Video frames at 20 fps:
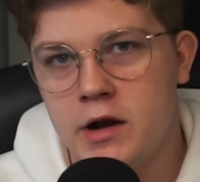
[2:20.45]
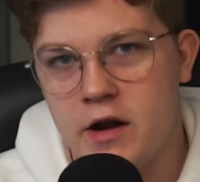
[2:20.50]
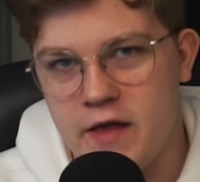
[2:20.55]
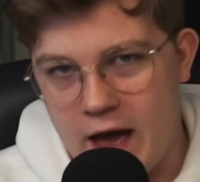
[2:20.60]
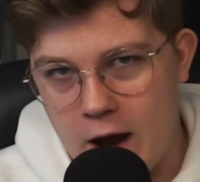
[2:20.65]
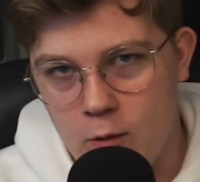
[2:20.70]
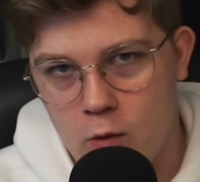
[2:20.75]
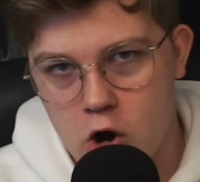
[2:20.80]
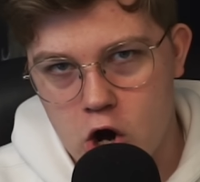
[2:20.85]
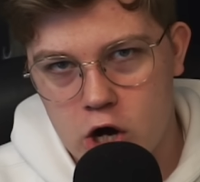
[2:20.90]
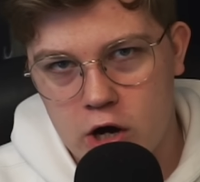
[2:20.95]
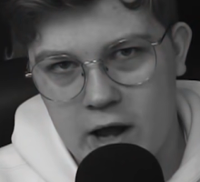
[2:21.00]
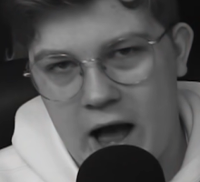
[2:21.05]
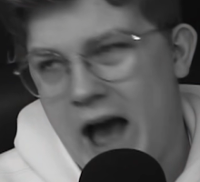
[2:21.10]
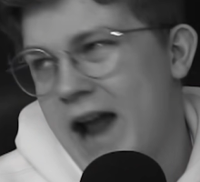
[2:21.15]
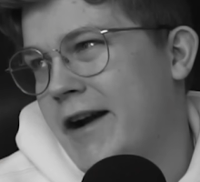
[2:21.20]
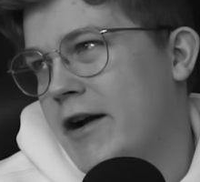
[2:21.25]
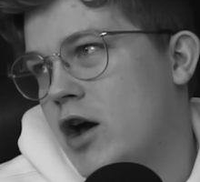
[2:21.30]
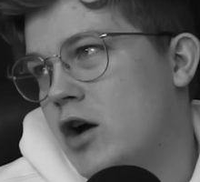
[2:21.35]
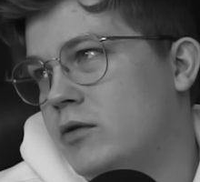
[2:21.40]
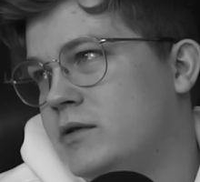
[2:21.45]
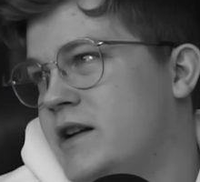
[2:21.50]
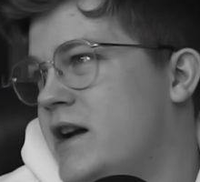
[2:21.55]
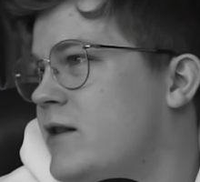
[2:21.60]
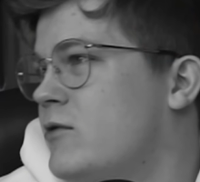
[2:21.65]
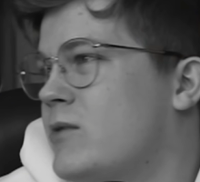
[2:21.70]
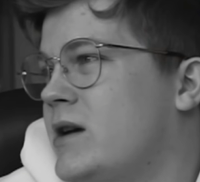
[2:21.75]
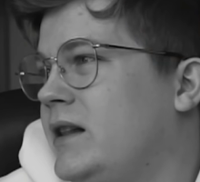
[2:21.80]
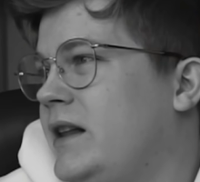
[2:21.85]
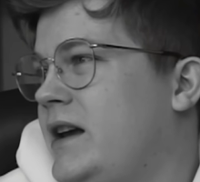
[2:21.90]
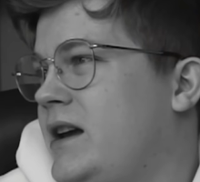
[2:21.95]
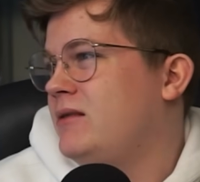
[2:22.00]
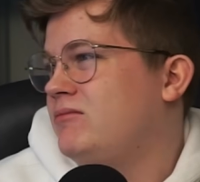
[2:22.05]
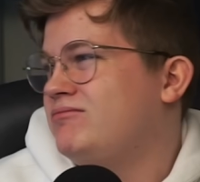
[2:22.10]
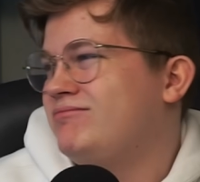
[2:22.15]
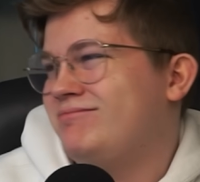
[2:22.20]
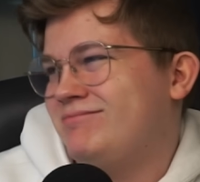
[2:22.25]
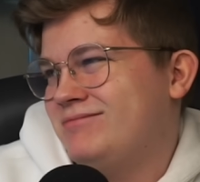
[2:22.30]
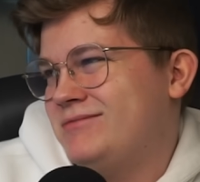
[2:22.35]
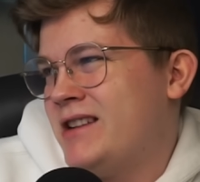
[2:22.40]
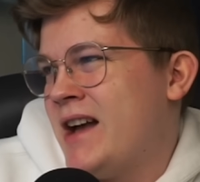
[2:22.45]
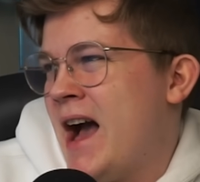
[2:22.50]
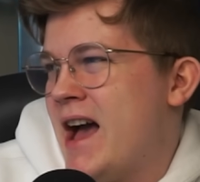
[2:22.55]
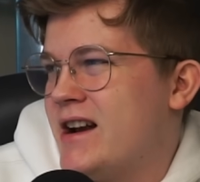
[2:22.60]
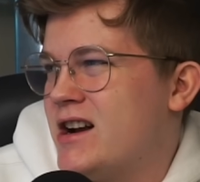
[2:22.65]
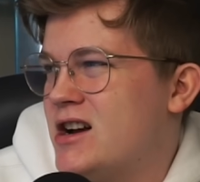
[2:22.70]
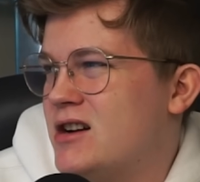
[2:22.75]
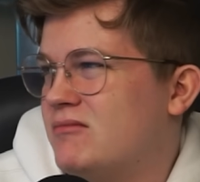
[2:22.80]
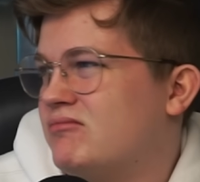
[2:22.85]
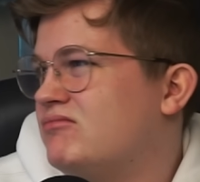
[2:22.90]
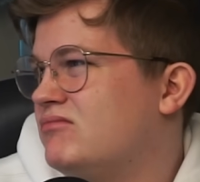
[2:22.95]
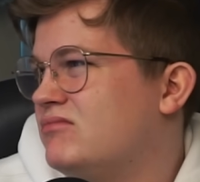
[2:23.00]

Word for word: did that work? I don't know. Did it really? Kinda.